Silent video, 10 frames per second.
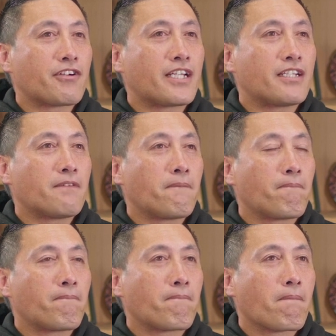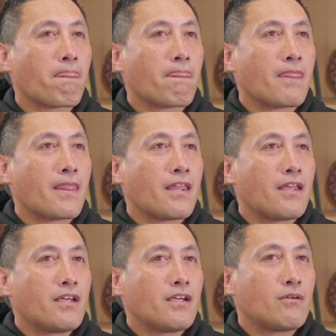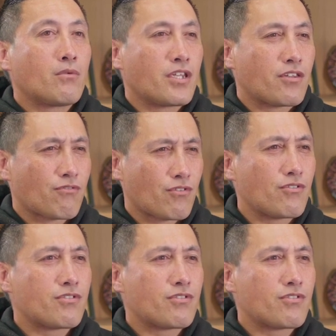and went through